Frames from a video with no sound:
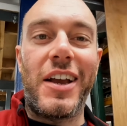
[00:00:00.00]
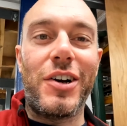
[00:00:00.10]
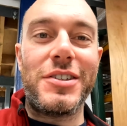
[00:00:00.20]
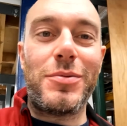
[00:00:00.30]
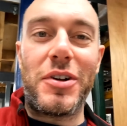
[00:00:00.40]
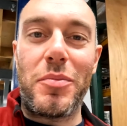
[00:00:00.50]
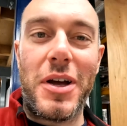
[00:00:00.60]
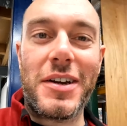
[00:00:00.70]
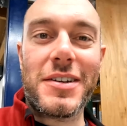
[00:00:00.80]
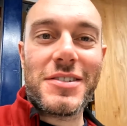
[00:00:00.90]
Hey guys welcome
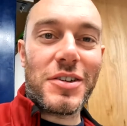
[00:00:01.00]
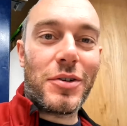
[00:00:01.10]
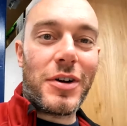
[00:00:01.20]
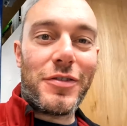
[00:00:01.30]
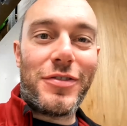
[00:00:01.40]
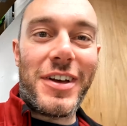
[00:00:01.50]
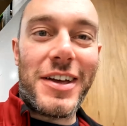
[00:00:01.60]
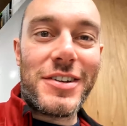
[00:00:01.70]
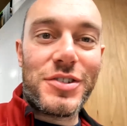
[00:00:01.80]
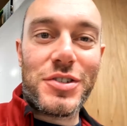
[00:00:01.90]
back so I've
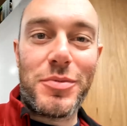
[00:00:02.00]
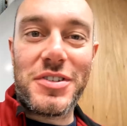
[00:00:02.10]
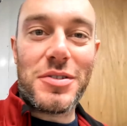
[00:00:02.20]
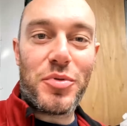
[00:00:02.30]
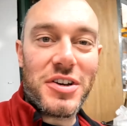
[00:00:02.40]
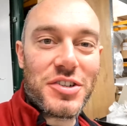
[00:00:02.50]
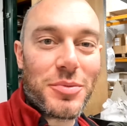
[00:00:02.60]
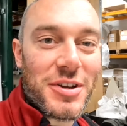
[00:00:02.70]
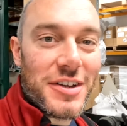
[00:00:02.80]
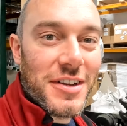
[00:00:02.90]
uh, just come into the print
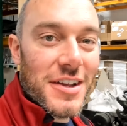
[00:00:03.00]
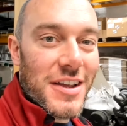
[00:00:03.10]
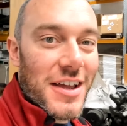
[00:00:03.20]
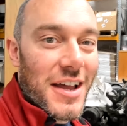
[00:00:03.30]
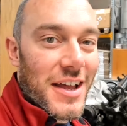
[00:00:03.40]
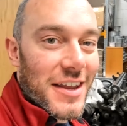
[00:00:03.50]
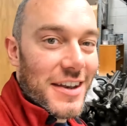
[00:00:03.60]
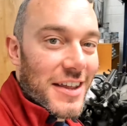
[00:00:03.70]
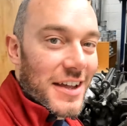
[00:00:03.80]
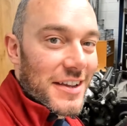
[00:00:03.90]
shop here and
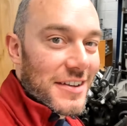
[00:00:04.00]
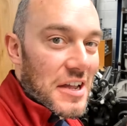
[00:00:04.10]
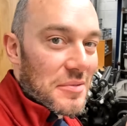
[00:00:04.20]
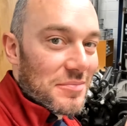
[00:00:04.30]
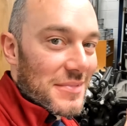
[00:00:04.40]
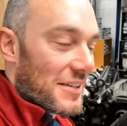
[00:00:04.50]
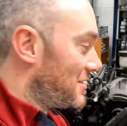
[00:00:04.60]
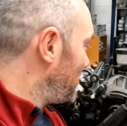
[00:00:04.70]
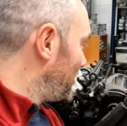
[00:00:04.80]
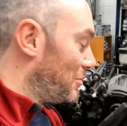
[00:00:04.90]
uh, yeah
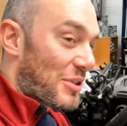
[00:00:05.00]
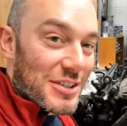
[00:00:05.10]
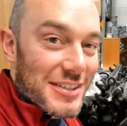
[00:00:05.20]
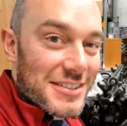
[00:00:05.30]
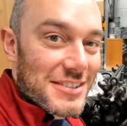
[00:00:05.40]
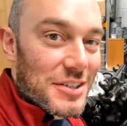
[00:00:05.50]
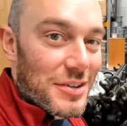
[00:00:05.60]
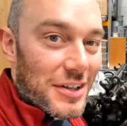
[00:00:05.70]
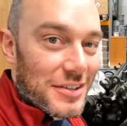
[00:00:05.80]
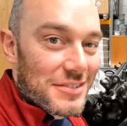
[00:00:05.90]
here's the Heidelberg so
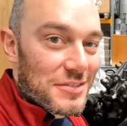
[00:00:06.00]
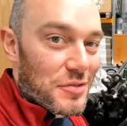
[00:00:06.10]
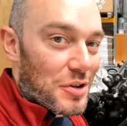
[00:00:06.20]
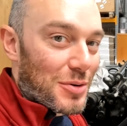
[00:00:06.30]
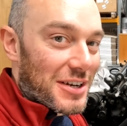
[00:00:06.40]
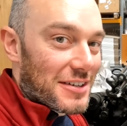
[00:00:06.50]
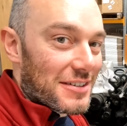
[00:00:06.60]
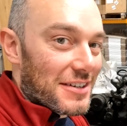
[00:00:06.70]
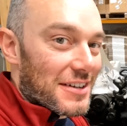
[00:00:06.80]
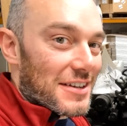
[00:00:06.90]
I'll give you a quick
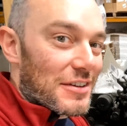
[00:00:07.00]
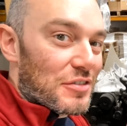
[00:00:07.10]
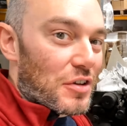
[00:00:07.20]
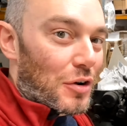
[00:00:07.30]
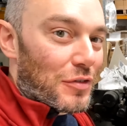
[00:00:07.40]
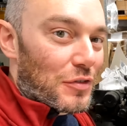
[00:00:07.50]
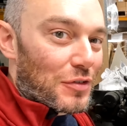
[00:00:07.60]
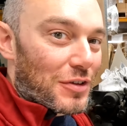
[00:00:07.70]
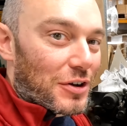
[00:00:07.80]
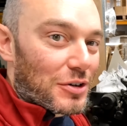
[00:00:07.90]

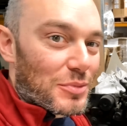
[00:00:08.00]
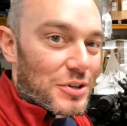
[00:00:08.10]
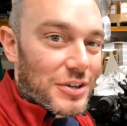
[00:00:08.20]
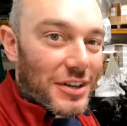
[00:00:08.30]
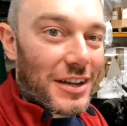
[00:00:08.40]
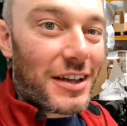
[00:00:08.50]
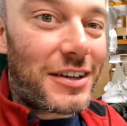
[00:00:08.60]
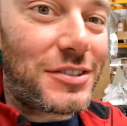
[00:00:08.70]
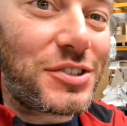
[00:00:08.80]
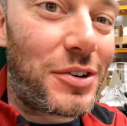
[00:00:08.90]
overview of the Heidelberg and
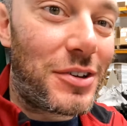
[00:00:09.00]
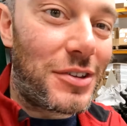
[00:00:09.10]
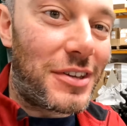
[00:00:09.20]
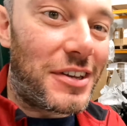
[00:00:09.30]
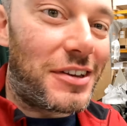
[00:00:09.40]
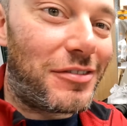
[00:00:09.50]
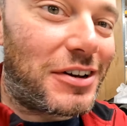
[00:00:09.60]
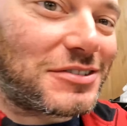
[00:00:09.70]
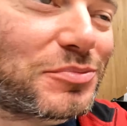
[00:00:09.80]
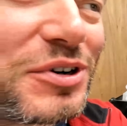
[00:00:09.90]
I'll show you the rest of the